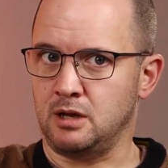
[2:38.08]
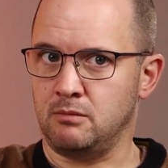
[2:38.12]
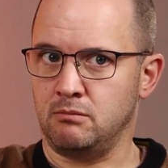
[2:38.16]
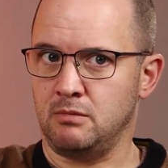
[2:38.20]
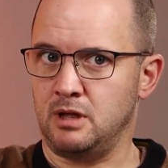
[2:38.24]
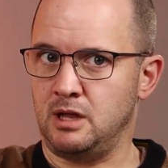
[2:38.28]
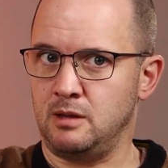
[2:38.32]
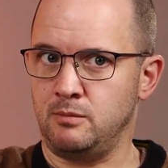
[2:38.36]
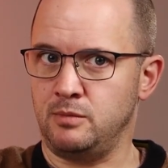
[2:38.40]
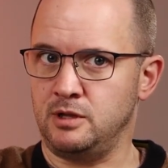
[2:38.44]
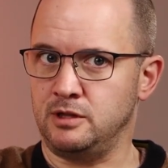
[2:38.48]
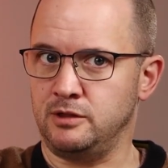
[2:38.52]
And
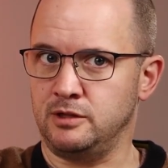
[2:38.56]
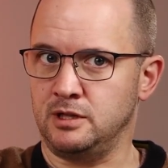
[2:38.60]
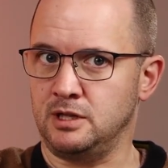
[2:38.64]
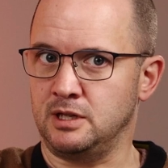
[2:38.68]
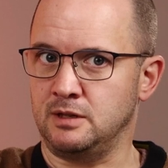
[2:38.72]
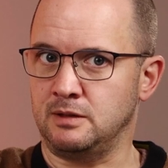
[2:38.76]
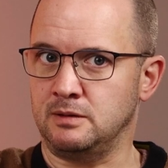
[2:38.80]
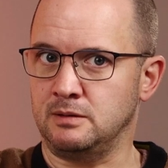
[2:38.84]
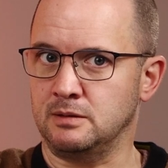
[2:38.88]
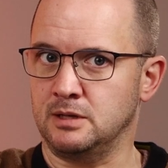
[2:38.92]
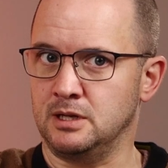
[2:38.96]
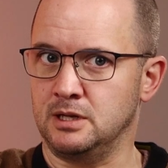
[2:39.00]
maybe
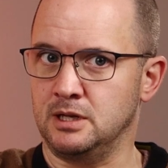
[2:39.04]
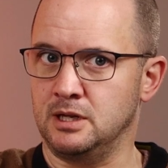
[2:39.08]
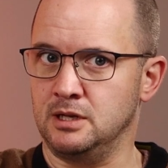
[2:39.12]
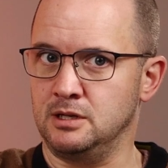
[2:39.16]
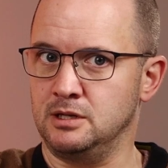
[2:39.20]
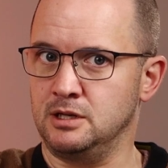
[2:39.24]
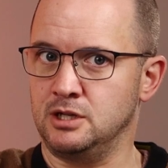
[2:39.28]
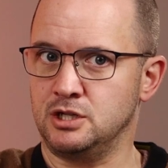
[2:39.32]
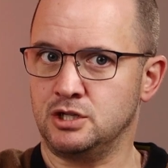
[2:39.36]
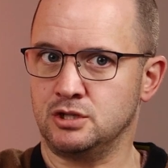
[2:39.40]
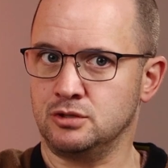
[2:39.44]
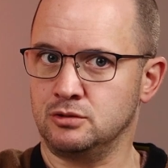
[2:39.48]
the
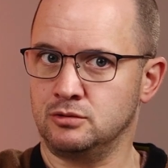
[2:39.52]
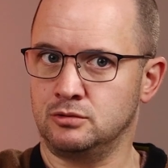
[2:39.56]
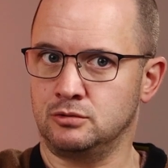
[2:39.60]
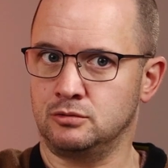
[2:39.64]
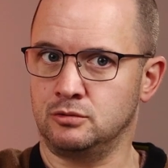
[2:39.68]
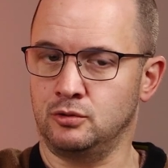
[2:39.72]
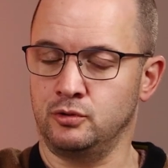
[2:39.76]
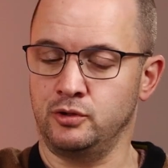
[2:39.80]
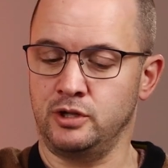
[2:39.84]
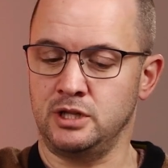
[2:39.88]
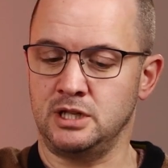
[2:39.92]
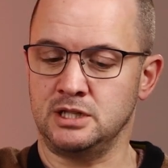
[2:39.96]
initial
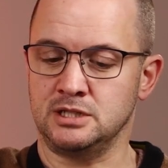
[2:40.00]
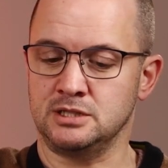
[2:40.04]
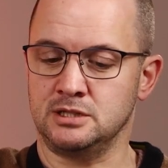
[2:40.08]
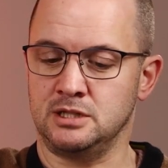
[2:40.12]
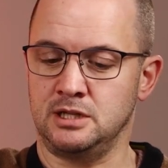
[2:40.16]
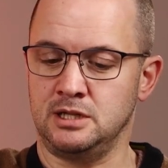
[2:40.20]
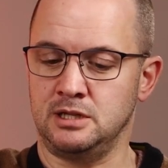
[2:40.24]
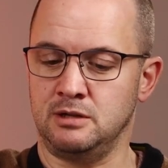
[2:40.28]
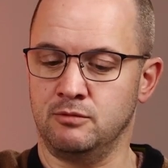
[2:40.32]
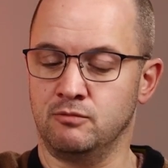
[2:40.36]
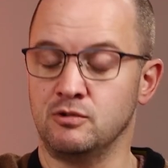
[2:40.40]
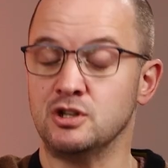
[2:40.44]
or
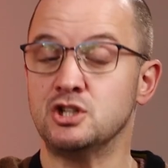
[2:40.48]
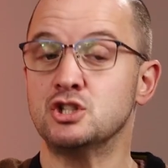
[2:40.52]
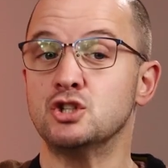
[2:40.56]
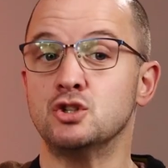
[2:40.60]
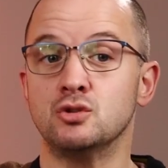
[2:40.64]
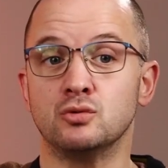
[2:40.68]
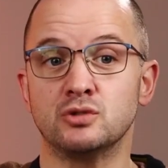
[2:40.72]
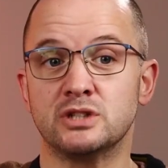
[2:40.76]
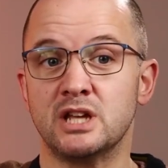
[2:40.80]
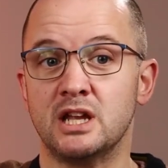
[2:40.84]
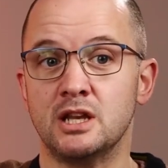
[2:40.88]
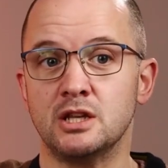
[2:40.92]
the
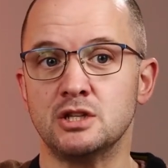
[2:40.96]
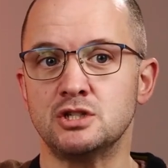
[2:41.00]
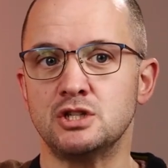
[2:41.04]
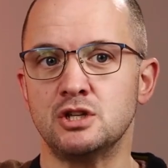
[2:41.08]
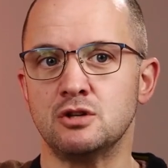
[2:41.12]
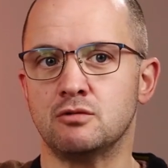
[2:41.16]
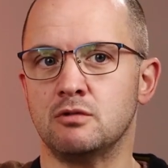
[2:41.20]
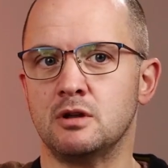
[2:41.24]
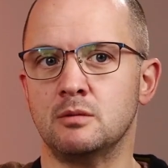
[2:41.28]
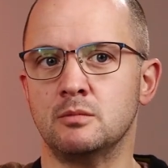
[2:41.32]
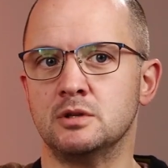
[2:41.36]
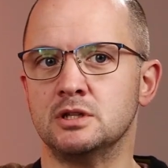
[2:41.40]
original tenancy
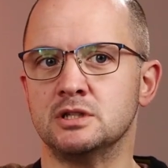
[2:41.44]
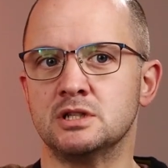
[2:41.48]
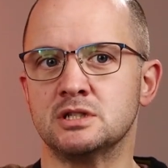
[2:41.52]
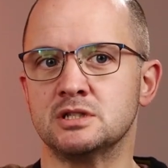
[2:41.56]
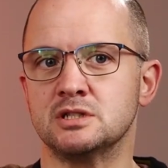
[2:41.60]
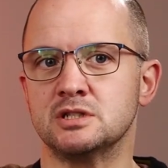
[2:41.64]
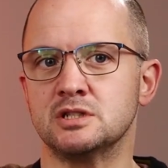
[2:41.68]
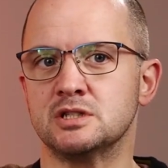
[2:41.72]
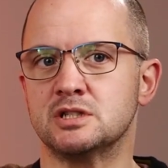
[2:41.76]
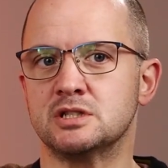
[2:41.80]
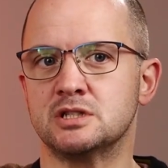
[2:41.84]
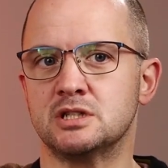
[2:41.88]
agreement
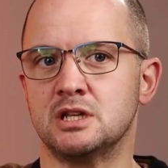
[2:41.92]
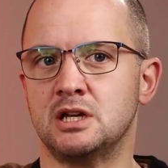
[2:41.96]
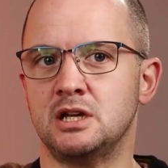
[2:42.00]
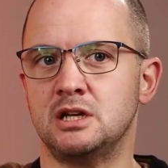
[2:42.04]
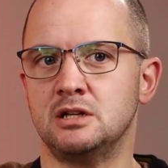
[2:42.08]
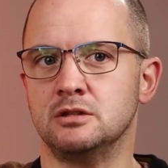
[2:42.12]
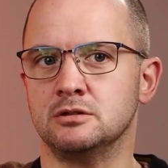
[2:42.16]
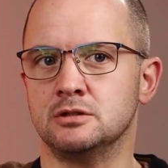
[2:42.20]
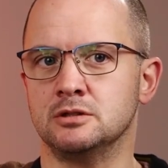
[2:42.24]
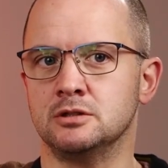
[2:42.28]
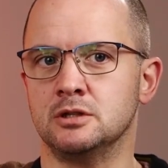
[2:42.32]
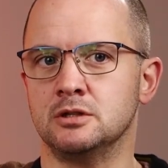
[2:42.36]
doesn't
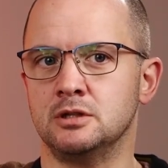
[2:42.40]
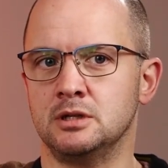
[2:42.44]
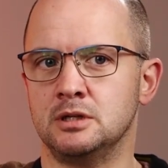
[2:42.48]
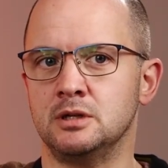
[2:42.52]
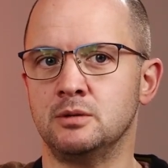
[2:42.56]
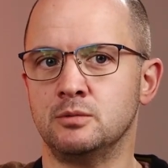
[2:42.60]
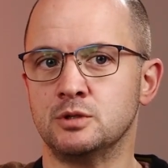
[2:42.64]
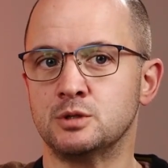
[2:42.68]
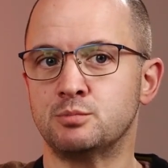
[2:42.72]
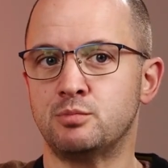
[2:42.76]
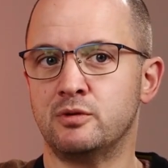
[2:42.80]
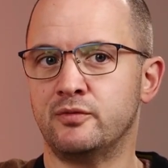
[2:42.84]
state that
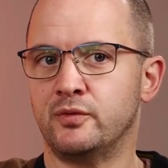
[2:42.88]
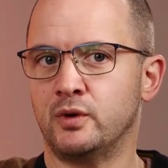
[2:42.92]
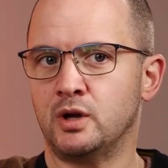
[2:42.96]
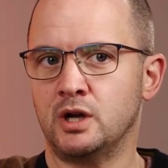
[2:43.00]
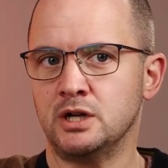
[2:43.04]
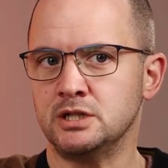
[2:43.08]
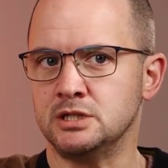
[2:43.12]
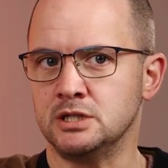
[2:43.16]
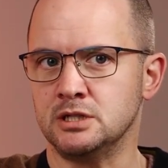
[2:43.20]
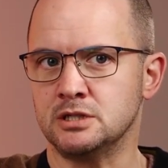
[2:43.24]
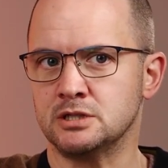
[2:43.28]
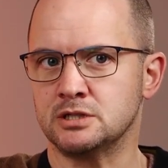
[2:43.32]
it was
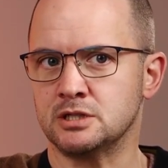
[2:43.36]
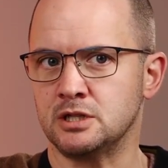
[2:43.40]
provided,